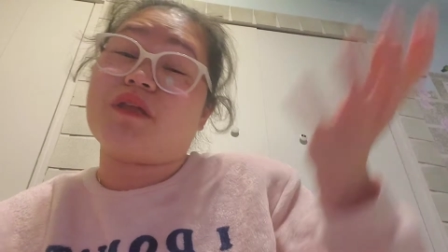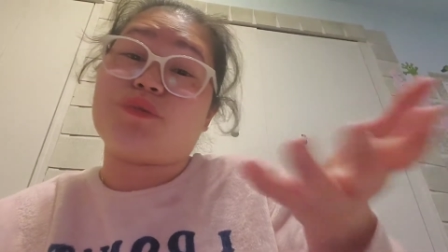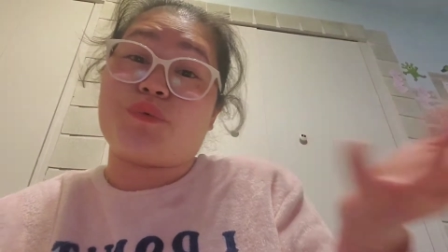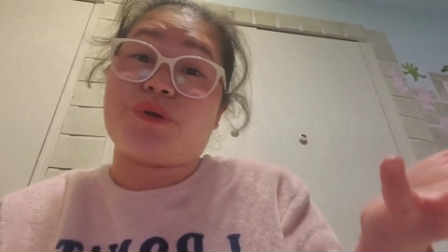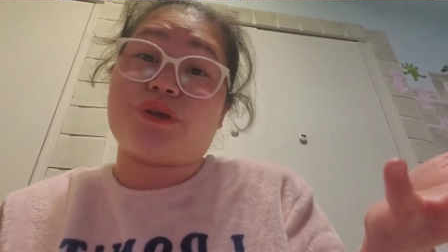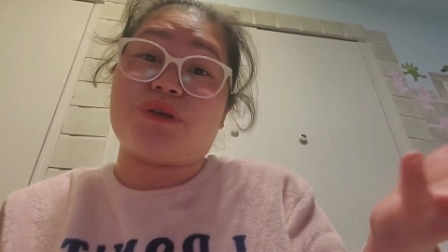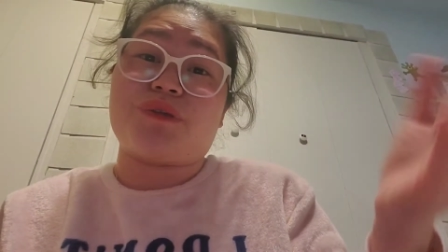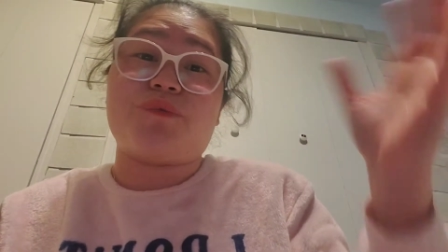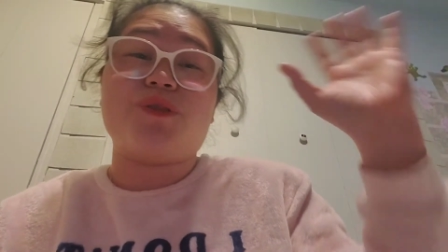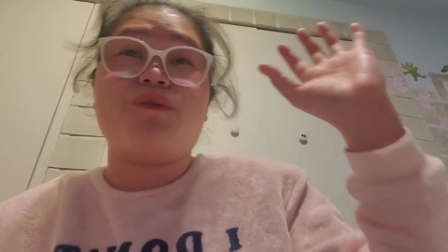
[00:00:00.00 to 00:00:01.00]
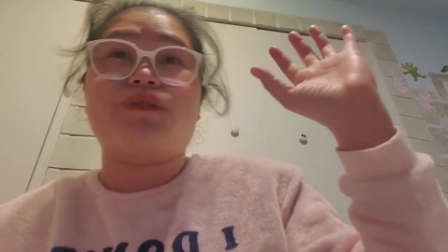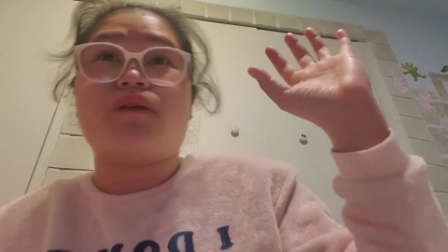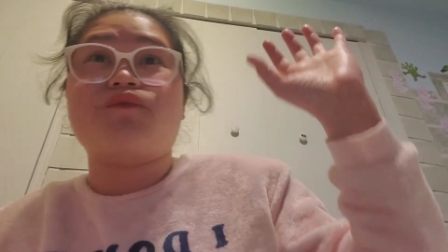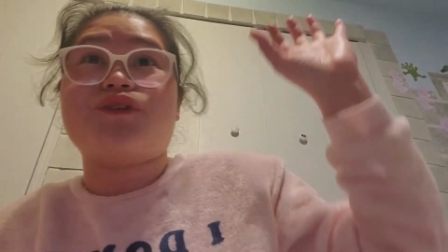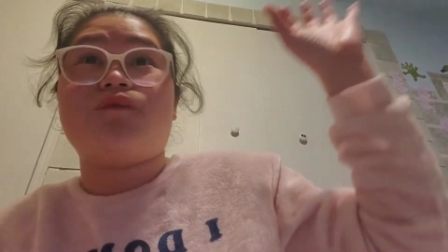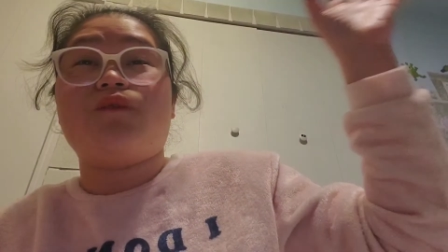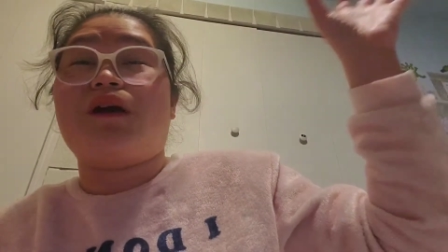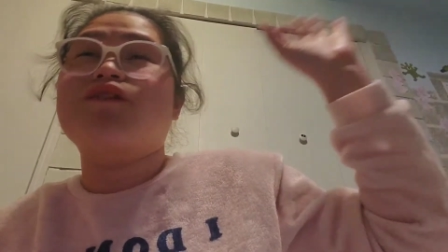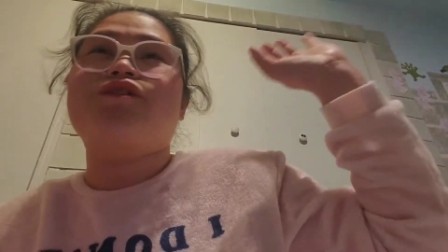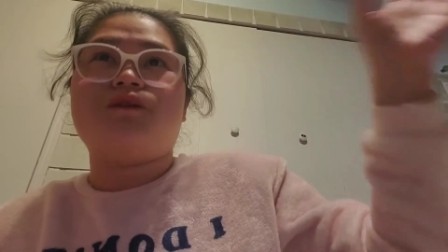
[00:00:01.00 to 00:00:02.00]
at work you know we don't achieve
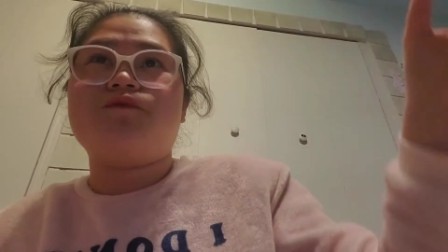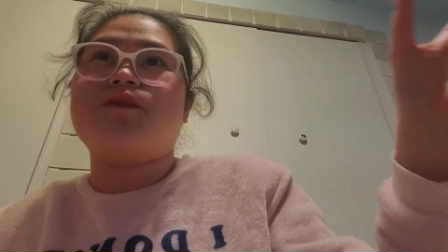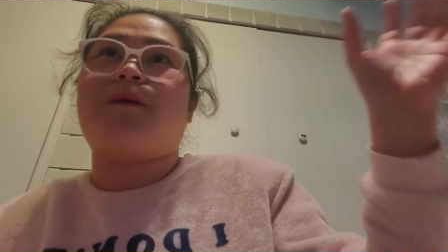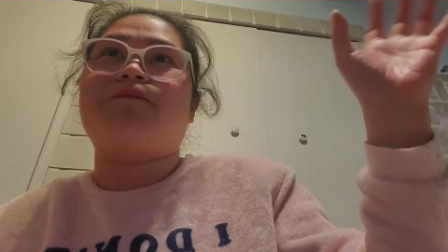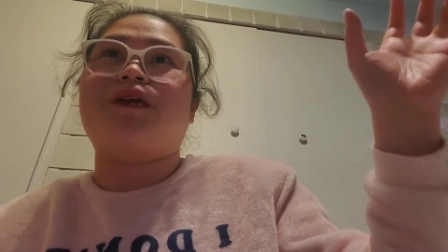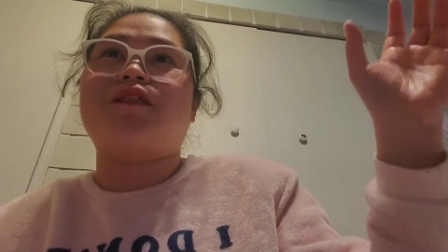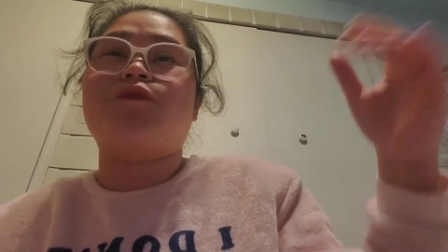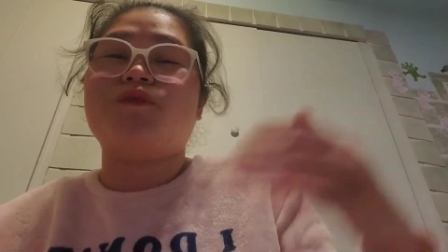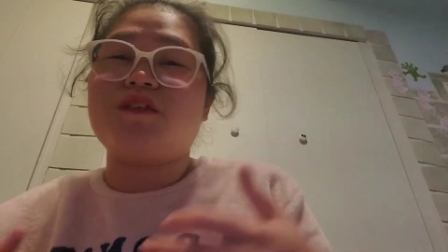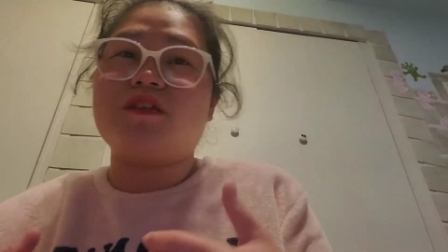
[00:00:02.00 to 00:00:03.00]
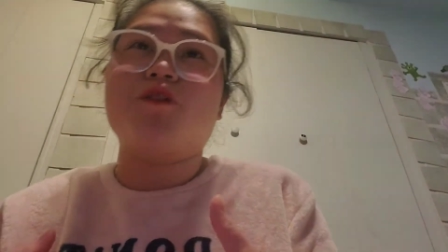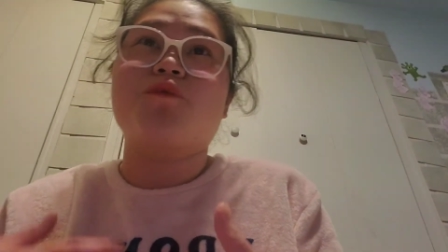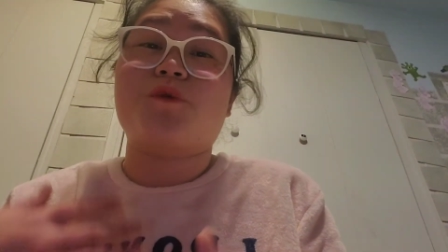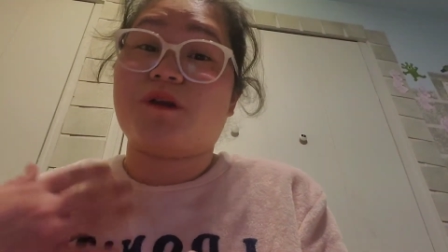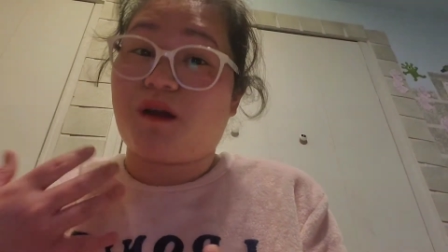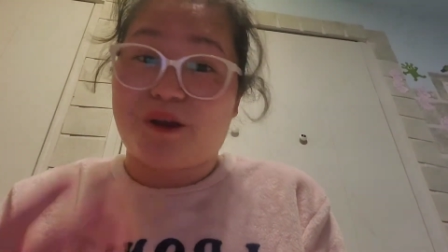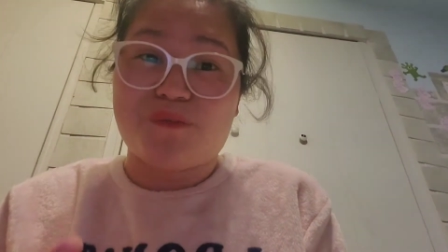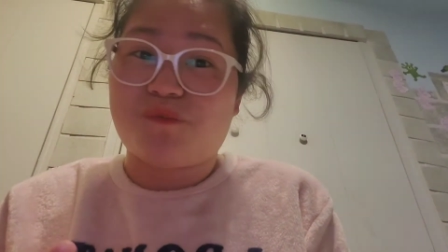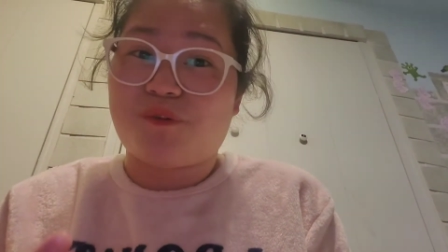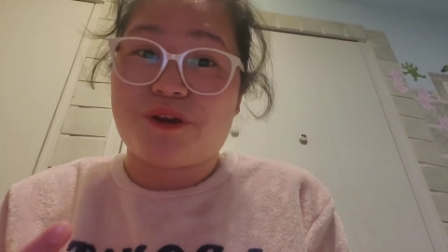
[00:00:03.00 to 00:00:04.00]
achieve something that we didn't work hard
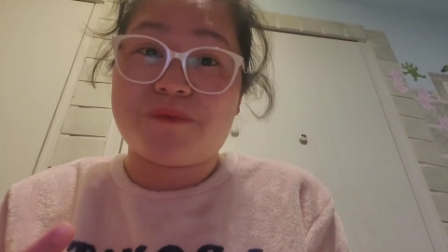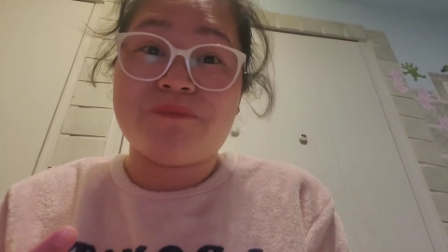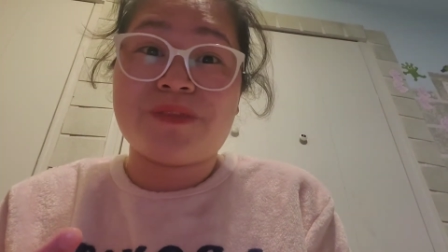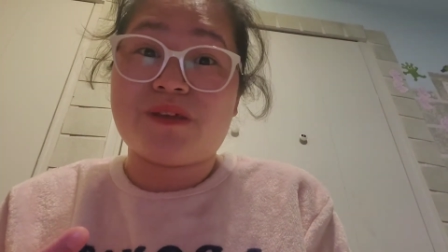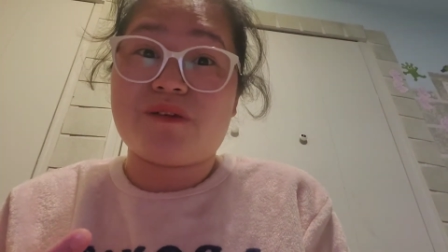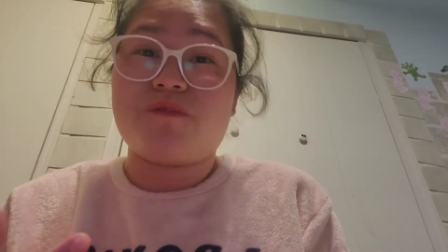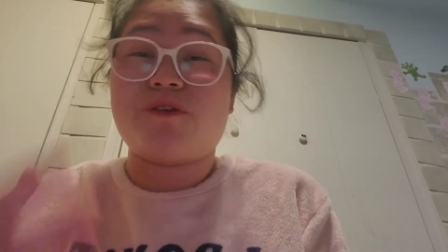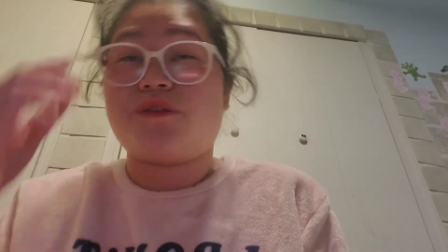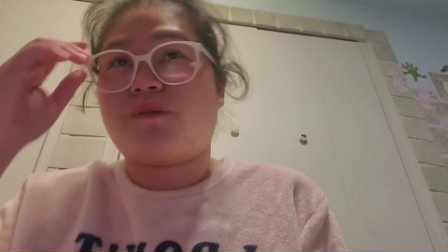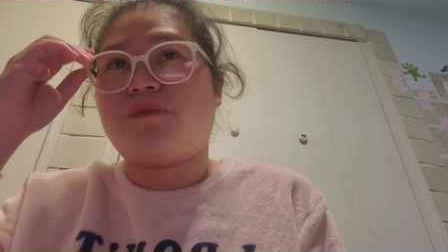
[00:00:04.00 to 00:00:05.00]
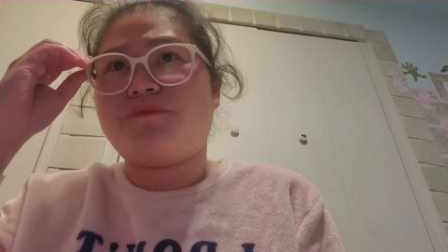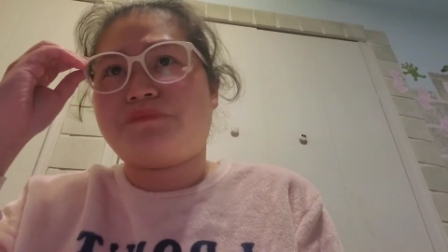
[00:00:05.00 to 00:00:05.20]
for you know